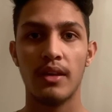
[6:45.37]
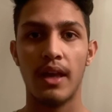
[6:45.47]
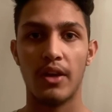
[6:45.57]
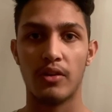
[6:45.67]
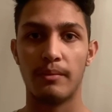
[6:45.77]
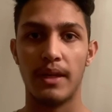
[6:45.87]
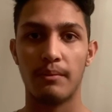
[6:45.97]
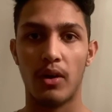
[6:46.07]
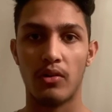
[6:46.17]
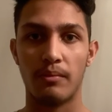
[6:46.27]
and our main
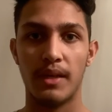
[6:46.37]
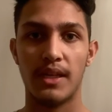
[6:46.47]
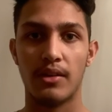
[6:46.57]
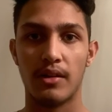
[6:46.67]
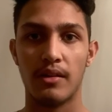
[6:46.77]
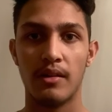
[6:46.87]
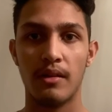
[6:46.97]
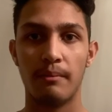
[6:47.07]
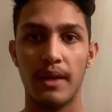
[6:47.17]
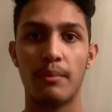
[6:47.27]
model, making our
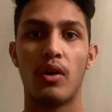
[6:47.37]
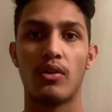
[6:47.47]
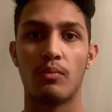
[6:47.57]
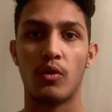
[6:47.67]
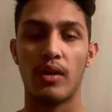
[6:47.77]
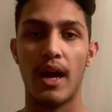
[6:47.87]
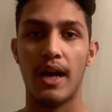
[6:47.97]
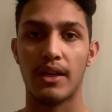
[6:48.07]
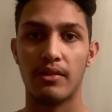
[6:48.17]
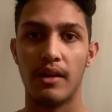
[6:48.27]
main model more
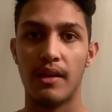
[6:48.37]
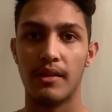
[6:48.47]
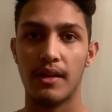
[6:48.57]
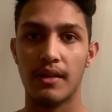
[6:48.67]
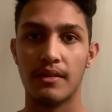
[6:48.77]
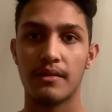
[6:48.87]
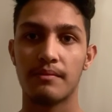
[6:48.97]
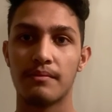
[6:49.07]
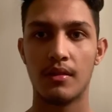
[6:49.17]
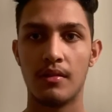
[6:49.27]
accurate in the end.
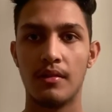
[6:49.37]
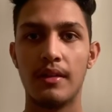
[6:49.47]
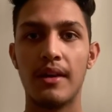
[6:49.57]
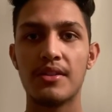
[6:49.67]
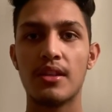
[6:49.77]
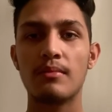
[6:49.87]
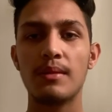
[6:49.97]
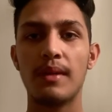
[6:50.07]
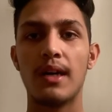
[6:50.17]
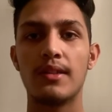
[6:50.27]
Now, to sum up
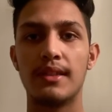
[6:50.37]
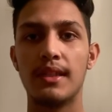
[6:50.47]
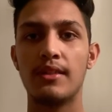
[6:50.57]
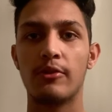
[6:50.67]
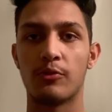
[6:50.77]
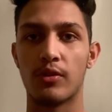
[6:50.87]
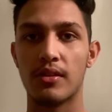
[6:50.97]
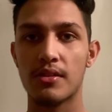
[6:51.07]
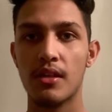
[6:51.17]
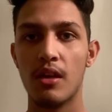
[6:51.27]
how a DQN
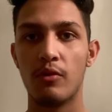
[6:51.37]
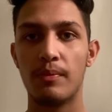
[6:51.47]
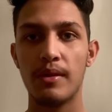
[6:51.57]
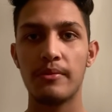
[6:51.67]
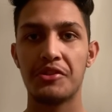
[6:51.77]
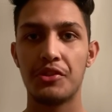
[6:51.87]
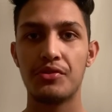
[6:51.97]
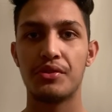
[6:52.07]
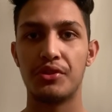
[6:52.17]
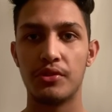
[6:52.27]
works, we pretty much use
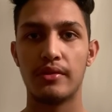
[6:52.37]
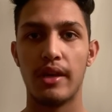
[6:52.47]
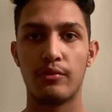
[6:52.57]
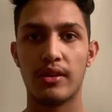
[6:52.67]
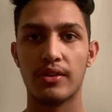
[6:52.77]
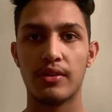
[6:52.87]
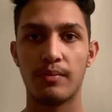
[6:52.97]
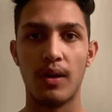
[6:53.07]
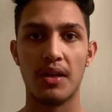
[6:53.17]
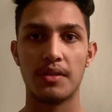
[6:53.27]
a neural network to
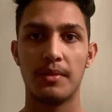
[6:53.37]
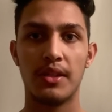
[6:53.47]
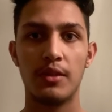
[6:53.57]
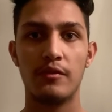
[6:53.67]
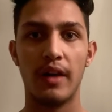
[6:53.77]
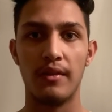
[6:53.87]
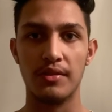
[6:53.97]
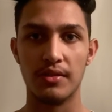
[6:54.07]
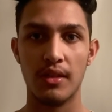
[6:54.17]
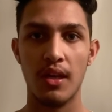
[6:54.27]
approximate Q values,
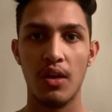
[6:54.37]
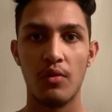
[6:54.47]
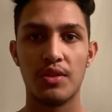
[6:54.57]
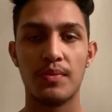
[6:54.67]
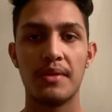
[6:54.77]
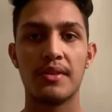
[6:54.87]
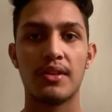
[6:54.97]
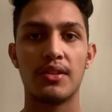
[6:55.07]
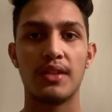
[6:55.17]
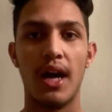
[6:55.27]
which pretty much
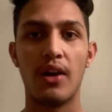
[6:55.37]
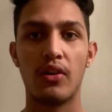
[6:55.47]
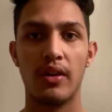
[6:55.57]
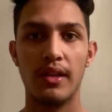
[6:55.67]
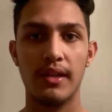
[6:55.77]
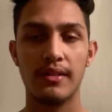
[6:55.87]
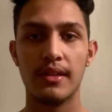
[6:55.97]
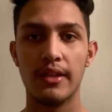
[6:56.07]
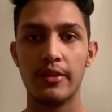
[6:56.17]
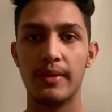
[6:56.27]
tells us how good it is
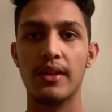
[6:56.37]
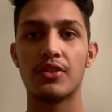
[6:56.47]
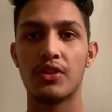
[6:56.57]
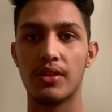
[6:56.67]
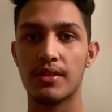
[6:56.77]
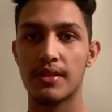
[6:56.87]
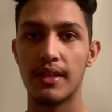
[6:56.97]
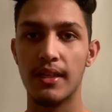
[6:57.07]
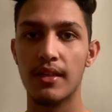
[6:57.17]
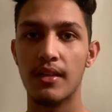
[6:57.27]
to be in a certain
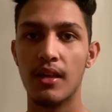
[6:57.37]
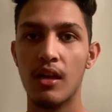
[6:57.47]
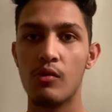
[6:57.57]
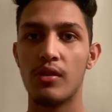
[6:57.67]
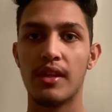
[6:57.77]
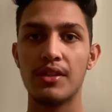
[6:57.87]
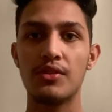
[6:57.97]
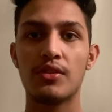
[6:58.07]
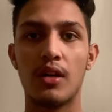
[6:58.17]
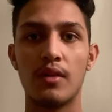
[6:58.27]
state. We then use
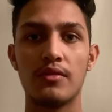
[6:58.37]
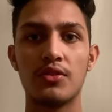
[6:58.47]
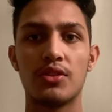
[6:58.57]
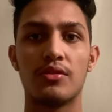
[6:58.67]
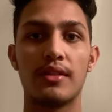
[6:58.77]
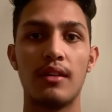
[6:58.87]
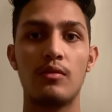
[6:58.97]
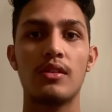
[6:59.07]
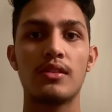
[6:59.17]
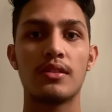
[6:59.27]
convolutional
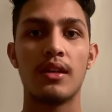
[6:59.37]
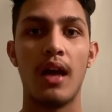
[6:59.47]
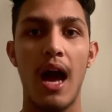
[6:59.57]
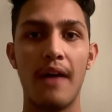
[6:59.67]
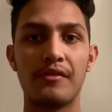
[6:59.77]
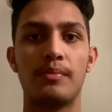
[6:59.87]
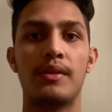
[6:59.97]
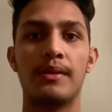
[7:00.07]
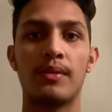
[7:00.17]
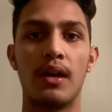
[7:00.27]
networks after
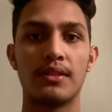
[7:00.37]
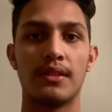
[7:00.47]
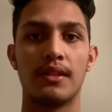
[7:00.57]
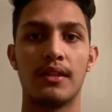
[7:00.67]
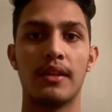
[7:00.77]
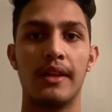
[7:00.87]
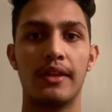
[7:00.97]
pre-processing to